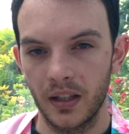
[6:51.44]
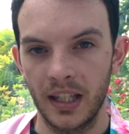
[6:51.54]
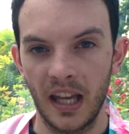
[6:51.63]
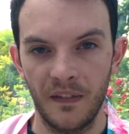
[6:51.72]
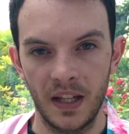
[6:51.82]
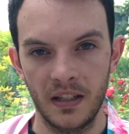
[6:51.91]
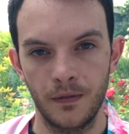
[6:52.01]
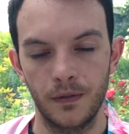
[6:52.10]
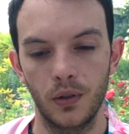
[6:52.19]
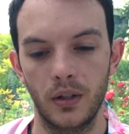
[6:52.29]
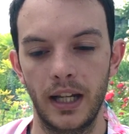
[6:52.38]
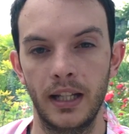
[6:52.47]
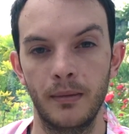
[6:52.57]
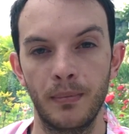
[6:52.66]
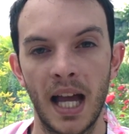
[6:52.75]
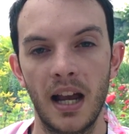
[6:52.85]
Café de Flore
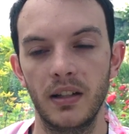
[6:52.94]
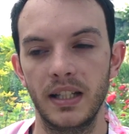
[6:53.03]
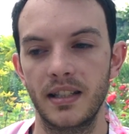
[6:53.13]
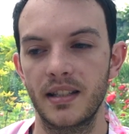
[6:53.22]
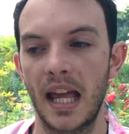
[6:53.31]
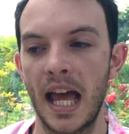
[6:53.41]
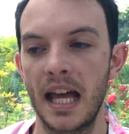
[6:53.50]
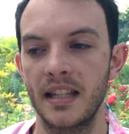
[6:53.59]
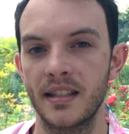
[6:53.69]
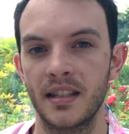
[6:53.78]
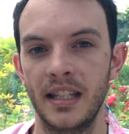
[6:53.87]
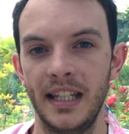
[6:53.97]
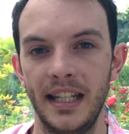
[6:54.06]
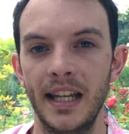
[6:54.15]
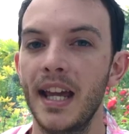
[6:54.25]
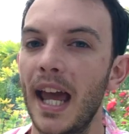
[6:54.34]
in Paris, as
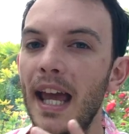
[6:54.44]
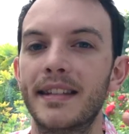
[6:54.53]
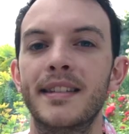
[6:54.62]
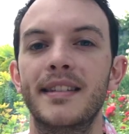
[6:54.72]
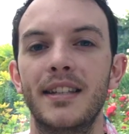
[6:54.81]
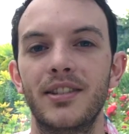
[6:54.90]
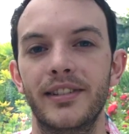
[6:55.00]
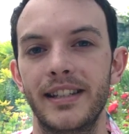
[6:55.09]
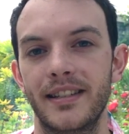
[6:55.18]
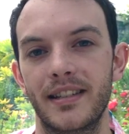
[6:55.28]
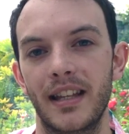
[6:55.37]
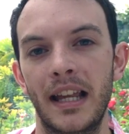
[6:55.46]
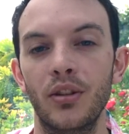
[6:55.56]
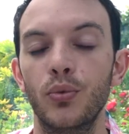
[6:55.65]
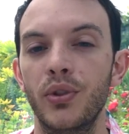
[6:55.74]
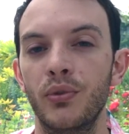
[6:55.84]
the existentialists
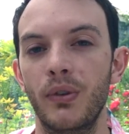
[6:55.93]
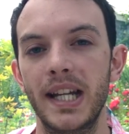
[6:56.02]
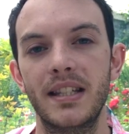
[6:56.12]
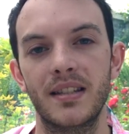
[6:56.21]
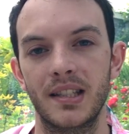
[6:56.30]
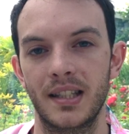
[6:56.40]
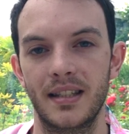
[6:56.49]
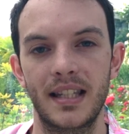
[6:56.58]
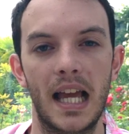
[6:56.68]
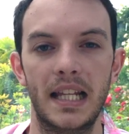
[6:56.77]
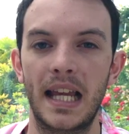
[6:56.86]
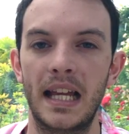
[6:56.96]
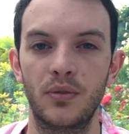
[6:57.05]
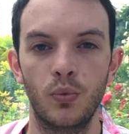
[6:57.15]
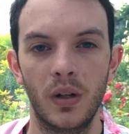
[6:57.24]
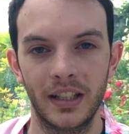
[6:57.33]
and all the writers sat
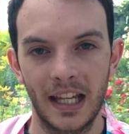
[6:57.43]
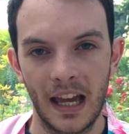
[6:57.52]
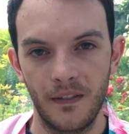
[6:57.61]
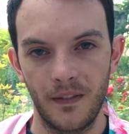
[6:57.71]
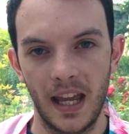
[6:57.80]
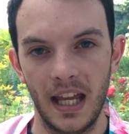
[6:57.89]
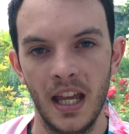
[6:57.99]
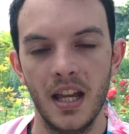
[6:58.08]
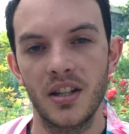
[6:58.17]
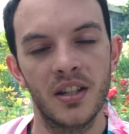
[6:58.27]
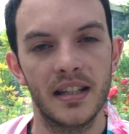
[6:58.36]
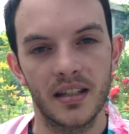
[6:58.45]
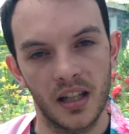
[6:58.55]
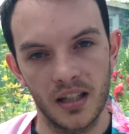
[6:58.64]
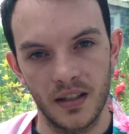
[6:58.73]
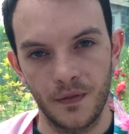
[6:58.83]
at one café to
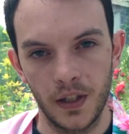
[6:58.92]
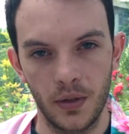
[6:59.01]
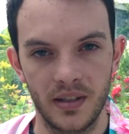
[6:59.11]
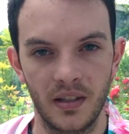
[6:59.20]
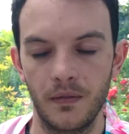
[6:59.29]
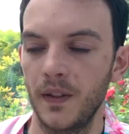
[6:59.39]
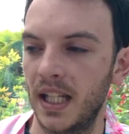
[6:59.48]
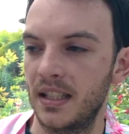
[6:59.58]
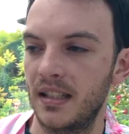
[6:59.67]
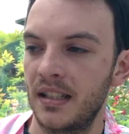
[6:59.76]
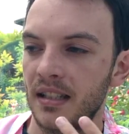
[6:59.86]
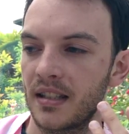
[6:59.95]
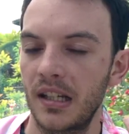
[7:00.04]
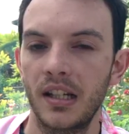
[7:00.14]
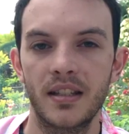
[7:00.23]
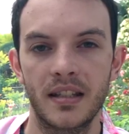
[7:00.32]
discuss philosophy and to
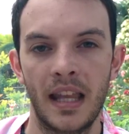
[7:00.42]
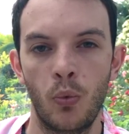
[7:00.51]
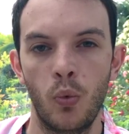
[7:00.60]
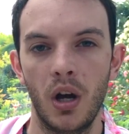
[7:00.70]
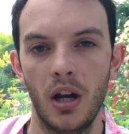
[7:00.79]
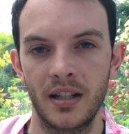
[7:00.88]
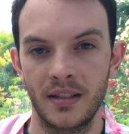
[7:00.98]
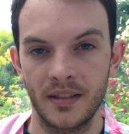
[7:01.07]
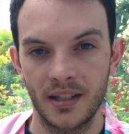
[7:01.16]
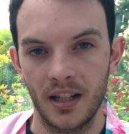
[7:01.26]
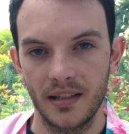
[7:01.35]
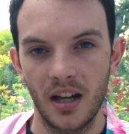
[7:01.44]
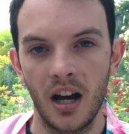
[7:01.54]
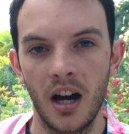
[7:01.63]
discuss their work and discuss